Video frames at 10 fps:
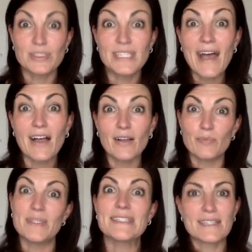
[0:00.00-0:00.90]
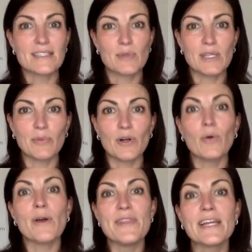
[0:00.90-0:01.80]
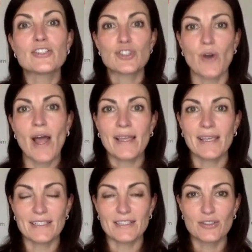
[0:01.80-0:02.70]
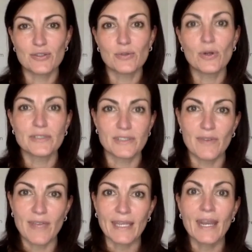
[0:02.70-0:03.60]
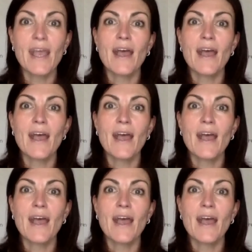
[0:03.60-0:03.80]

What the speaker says: tell business people when they're trying to cultivate